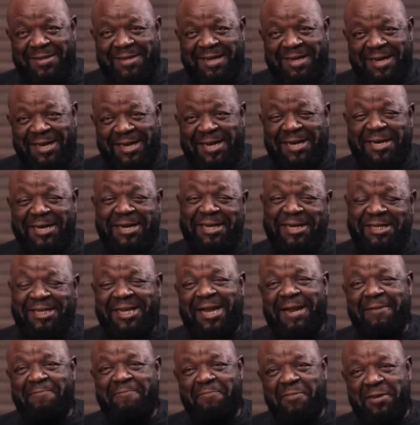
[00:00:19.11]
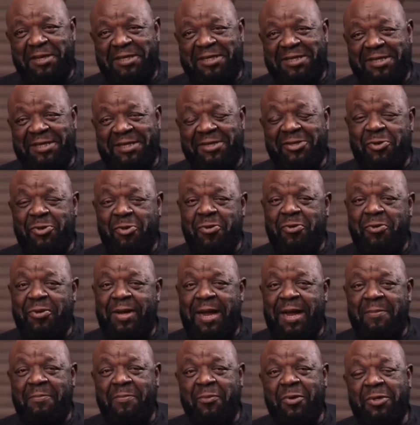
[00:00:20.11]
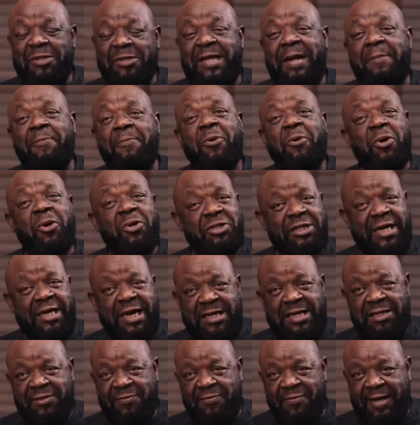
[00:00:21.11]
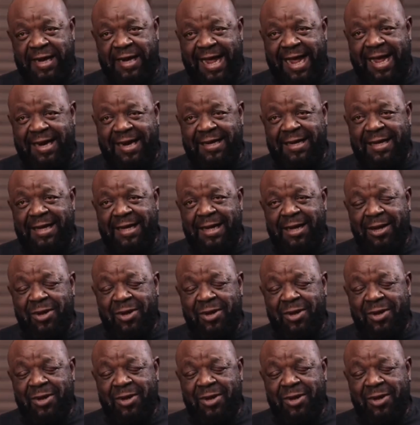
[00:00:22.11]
in English than Pidgin, so I must apologize for that,